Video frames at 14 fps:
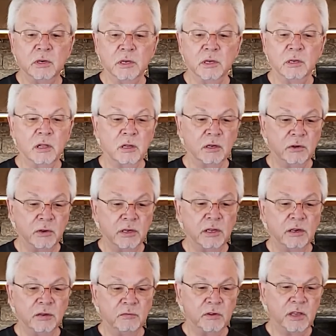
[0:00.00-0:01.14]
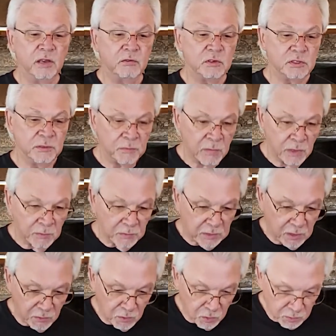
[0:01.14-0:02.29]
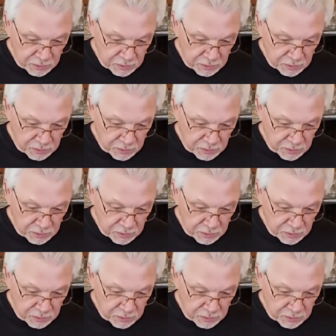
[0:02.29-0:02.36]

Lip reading: in color and in flavors and aromas.